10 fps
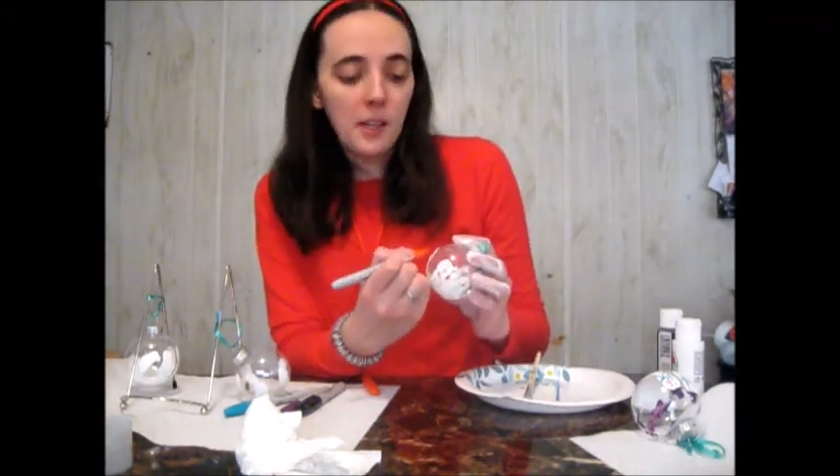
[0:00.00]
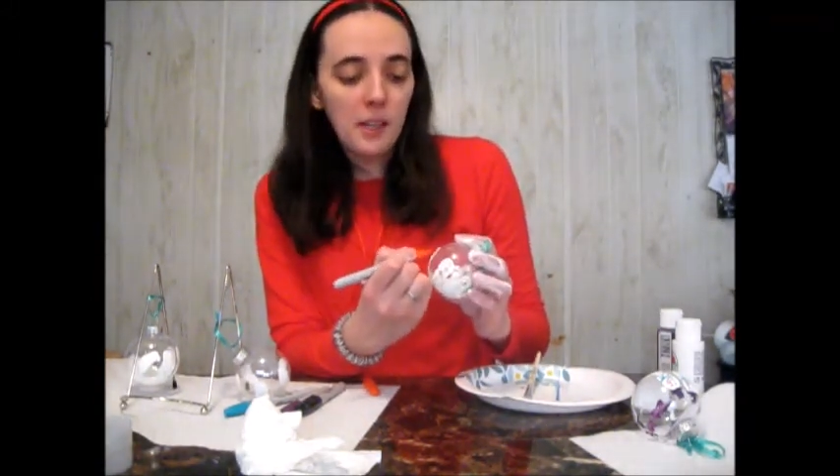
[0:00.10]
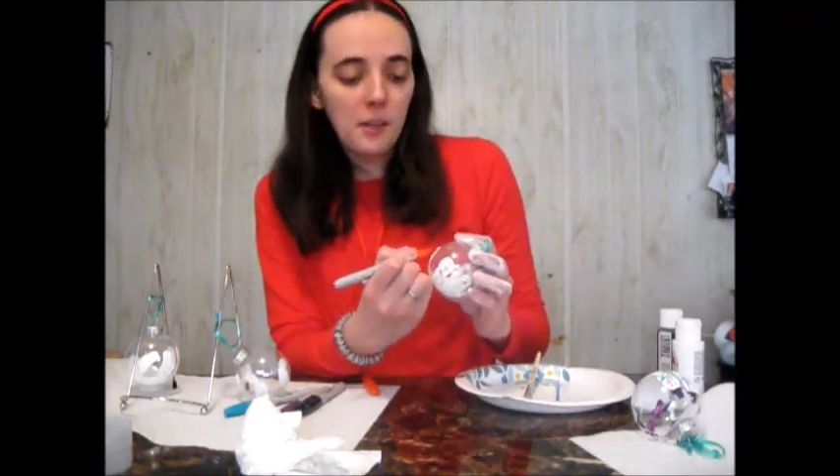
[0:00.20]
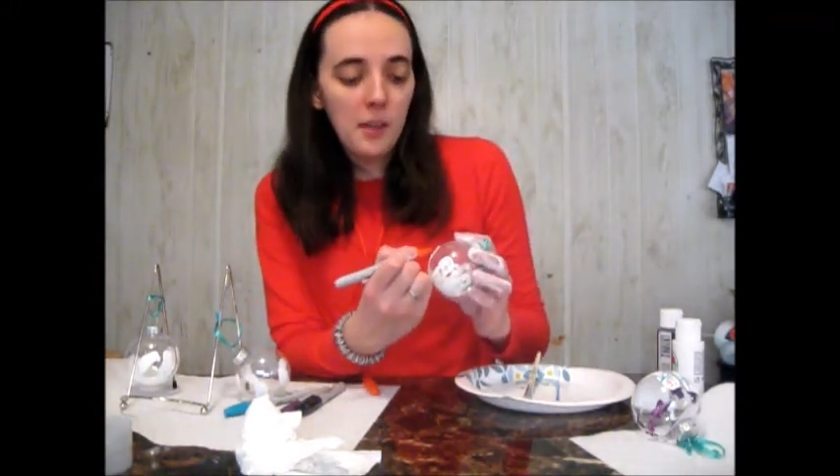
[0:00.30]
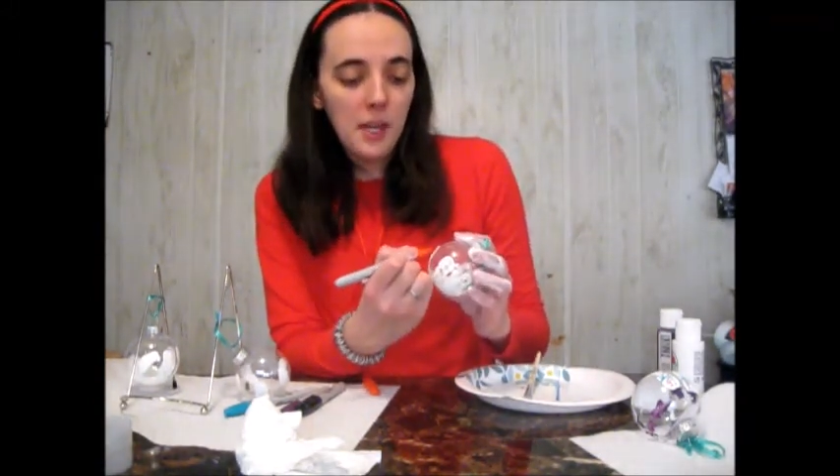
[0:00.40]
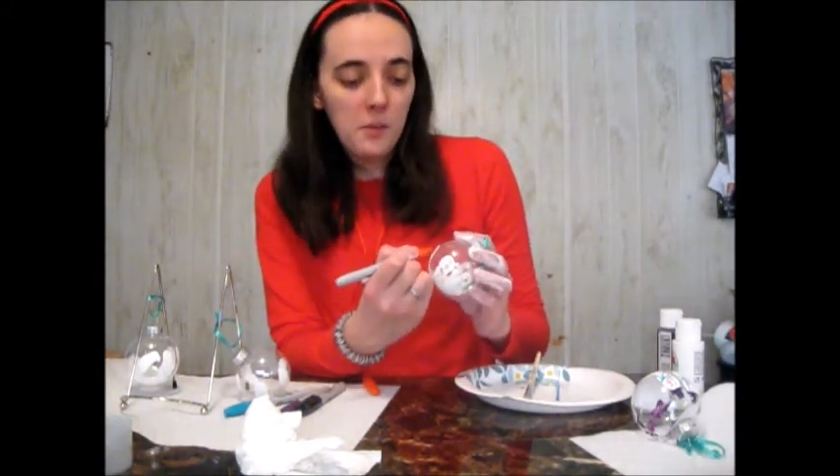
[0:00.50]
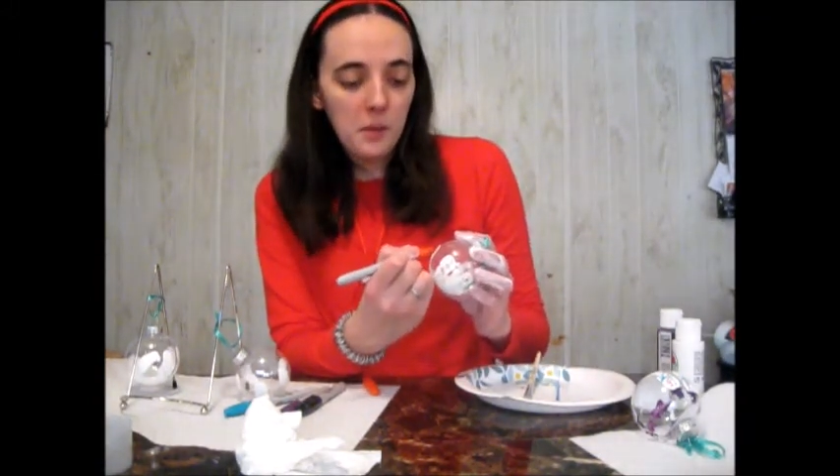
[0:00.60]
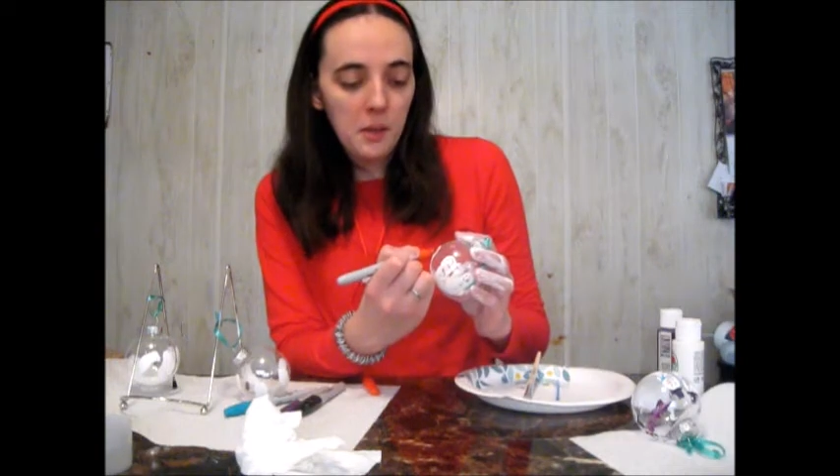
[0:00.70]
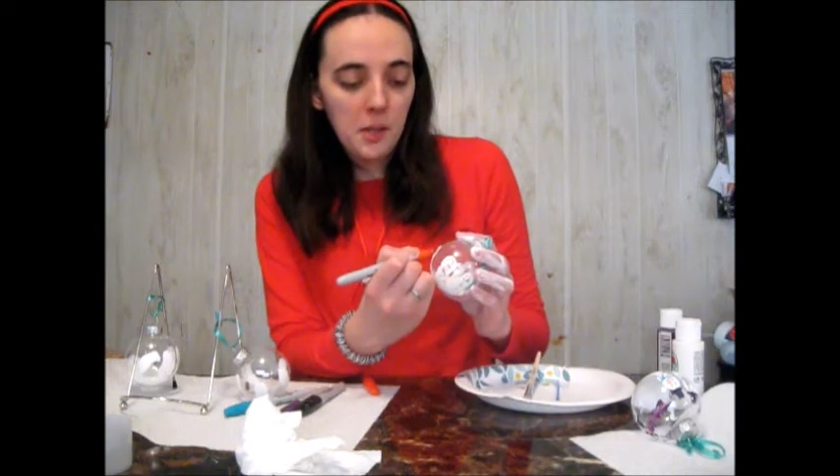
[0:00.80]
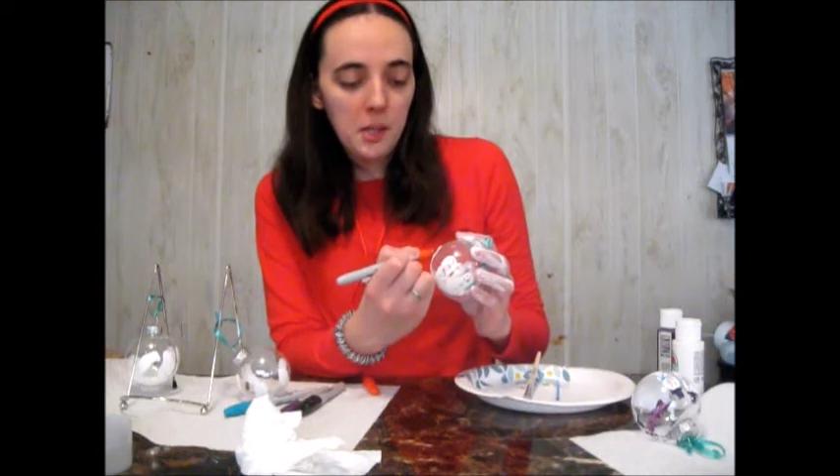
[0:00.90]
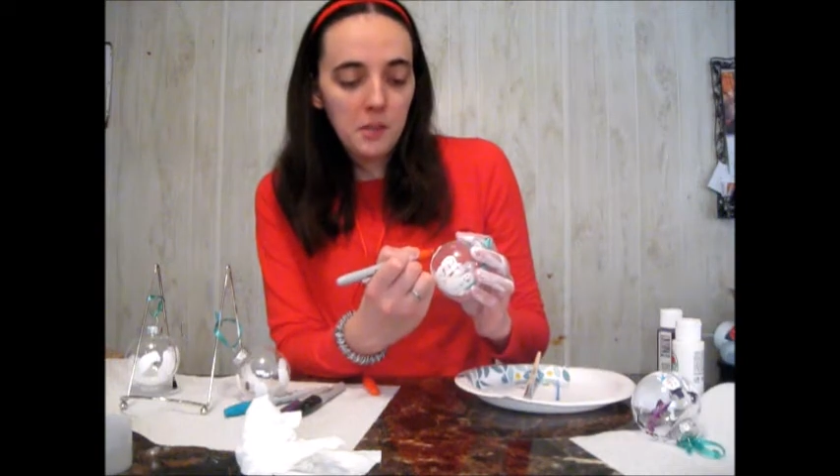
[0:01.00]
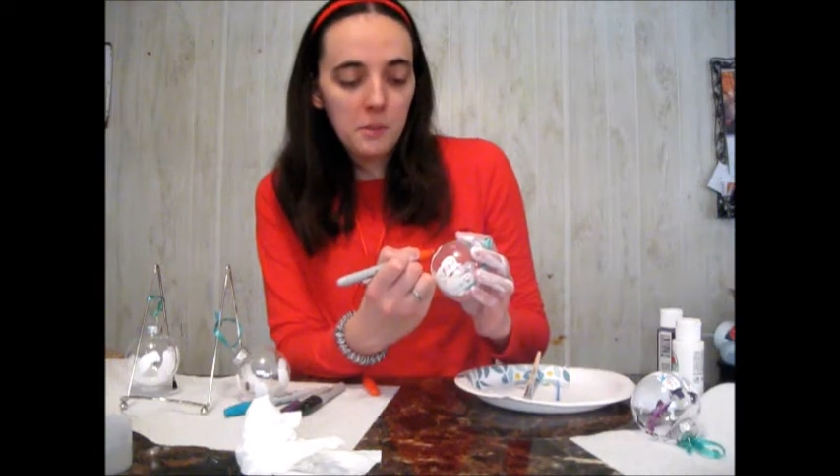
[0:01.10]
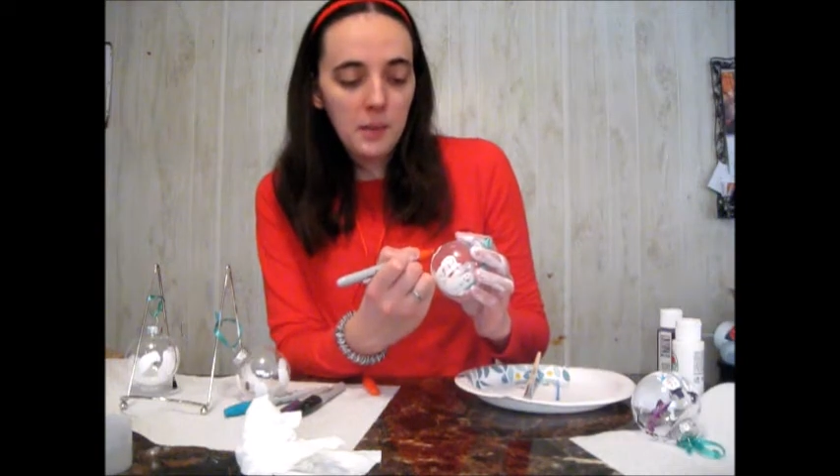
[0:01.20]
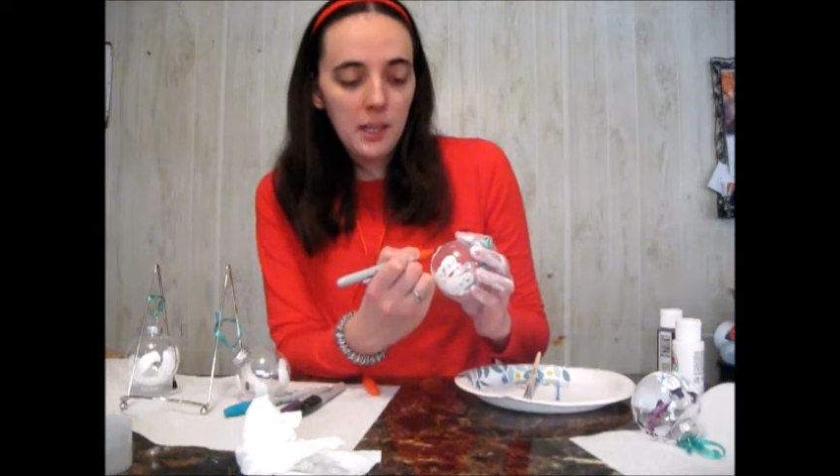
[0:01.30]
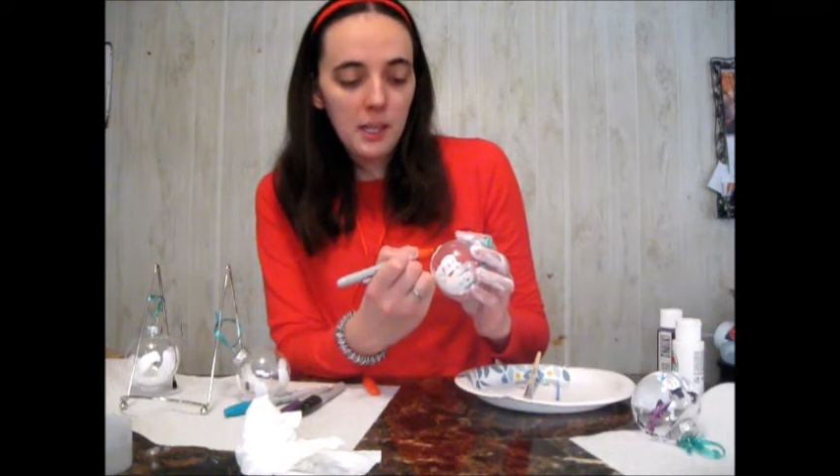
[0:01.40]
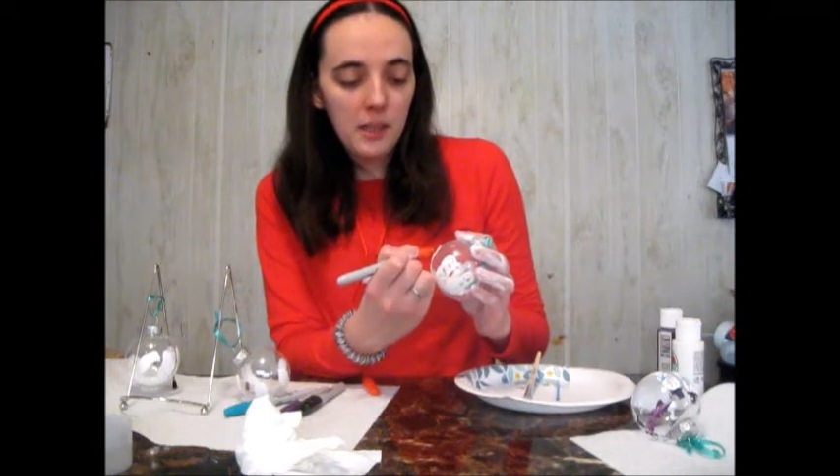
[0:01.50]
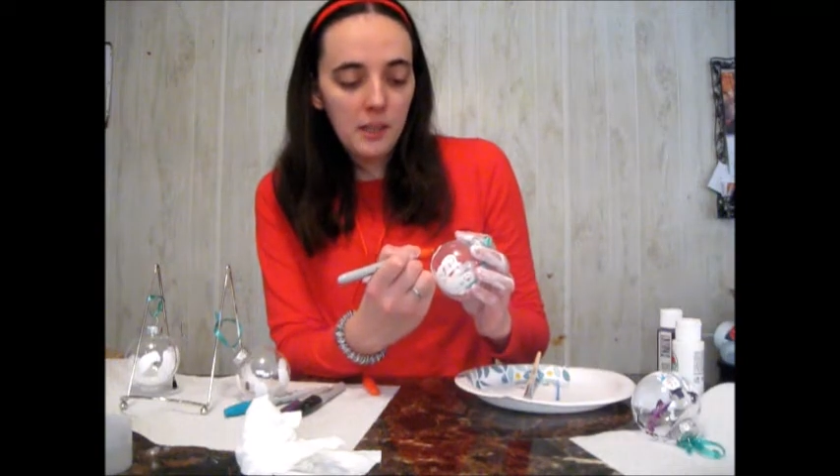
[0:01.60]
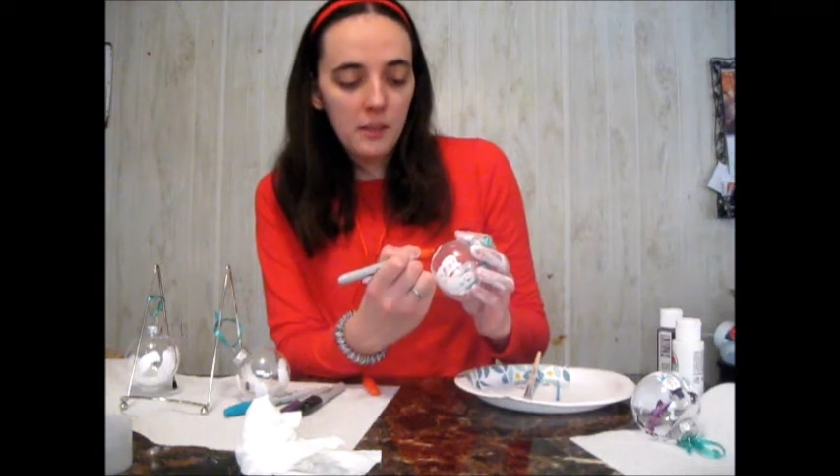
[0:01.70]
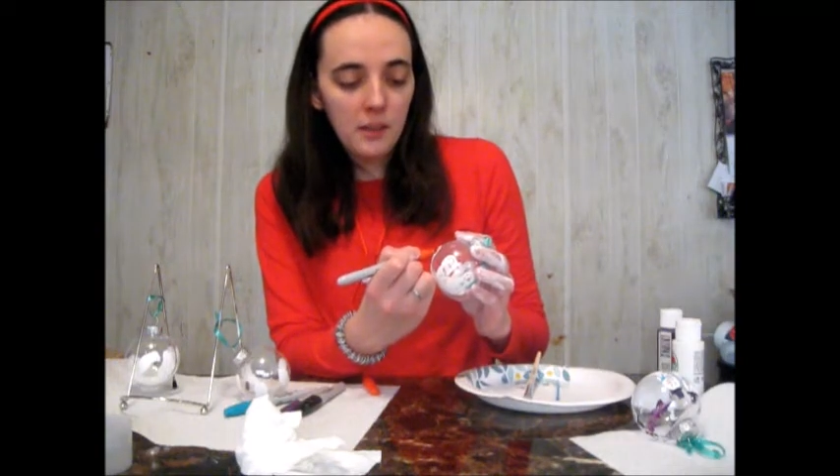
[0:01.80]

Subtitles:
I don't have one of those, but in